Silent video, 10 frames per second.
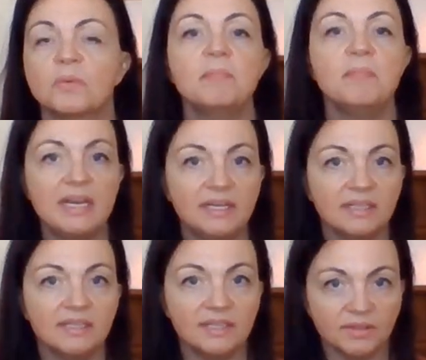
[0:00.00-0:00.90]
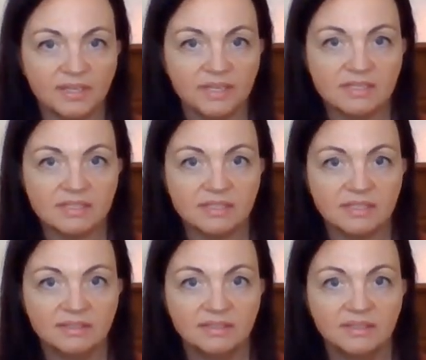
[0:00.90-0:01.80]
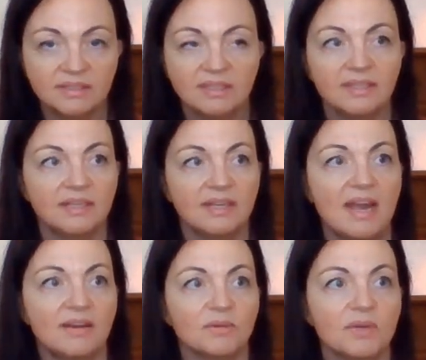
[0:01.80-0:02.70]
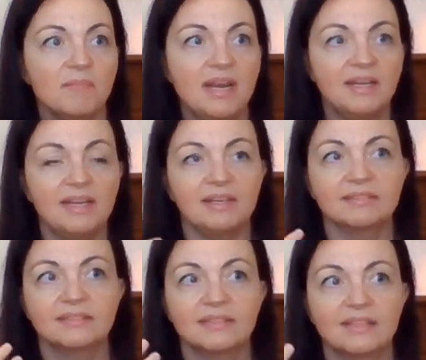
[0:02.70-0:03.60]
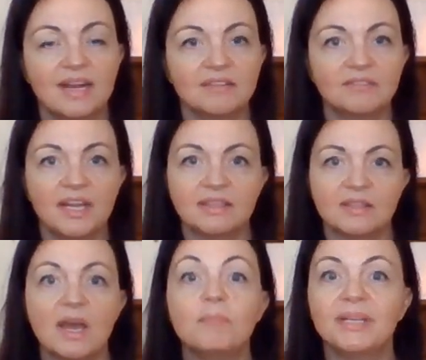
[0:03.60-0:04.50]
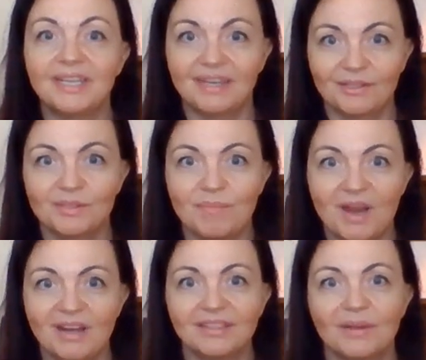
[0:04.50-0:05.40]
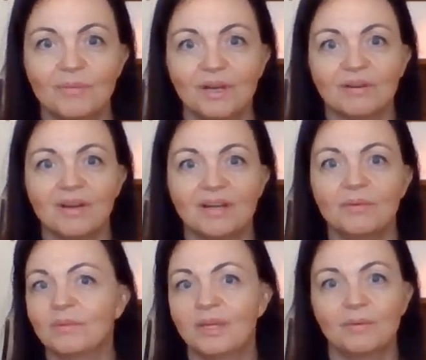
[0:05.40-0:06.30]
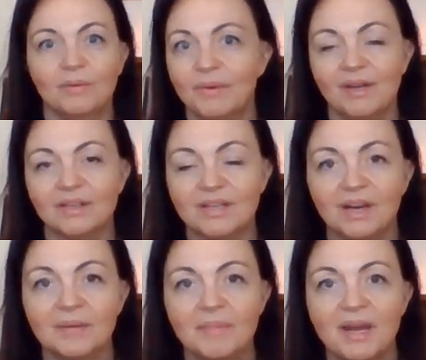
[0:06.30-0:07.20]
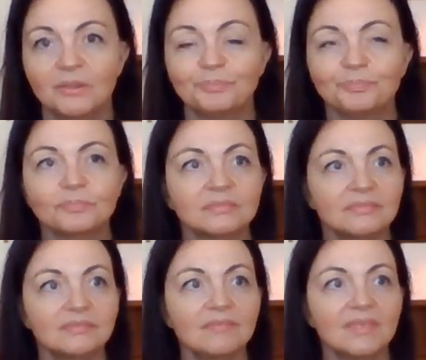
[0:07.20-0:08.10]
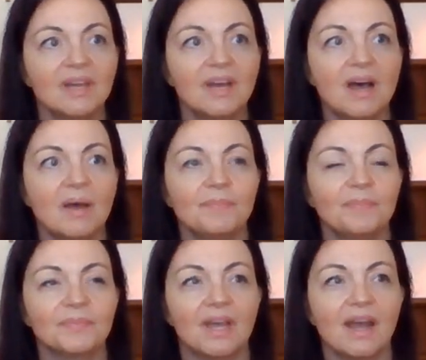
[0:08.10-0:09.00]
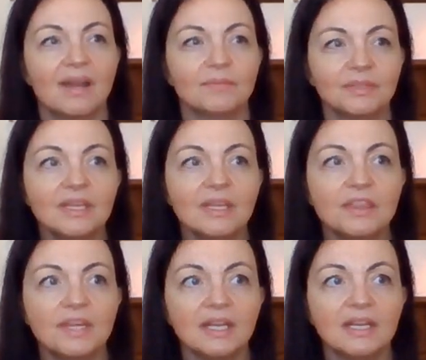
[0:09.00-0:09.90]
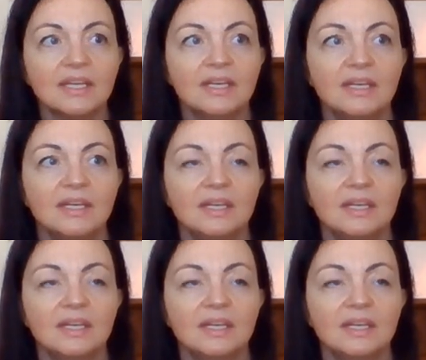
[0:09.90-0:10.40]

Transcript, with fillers: remaining curious and remaining kind of like that beginner's mind, like what karate, like what we all talk about, um, I really think